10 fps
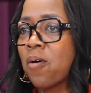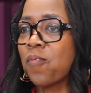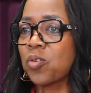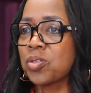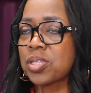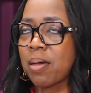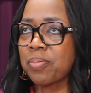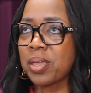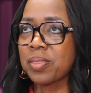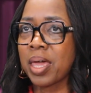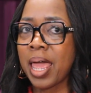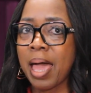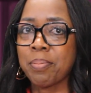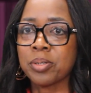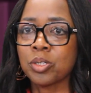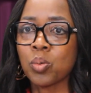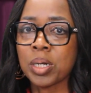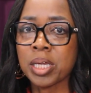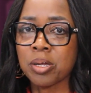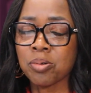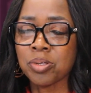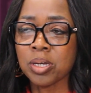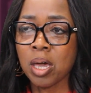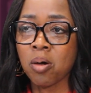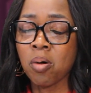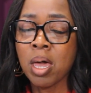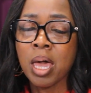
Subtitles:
for something that happened 20 years ago.